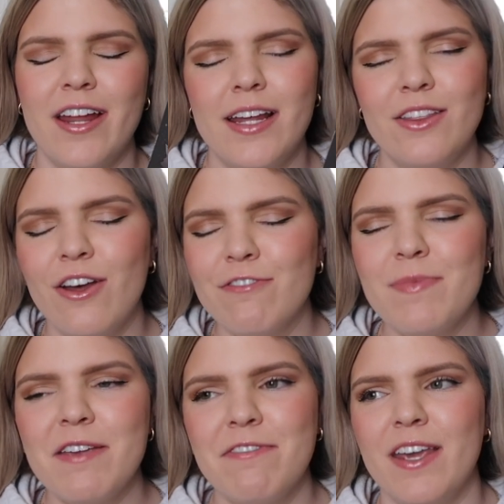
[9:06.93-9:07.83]
and I love
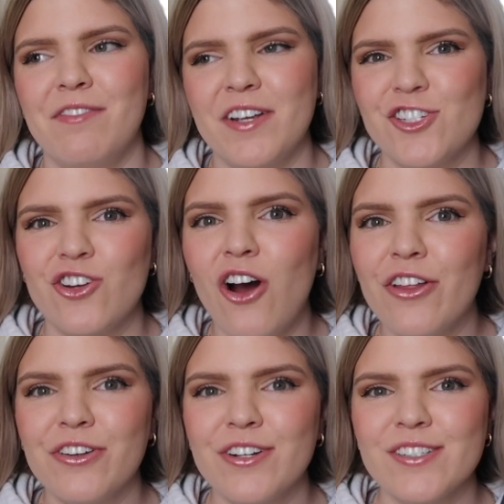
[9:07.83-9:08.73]
my fan fiction
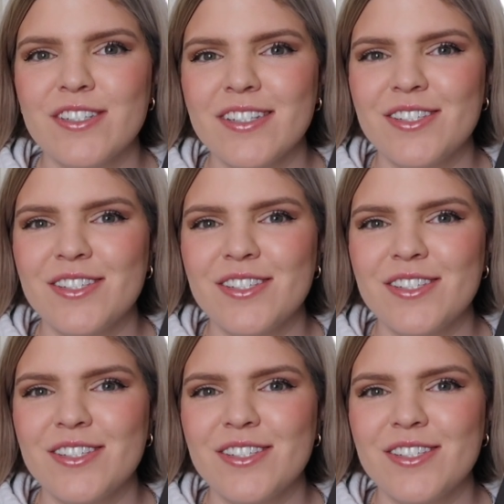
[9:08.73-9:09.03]
authors.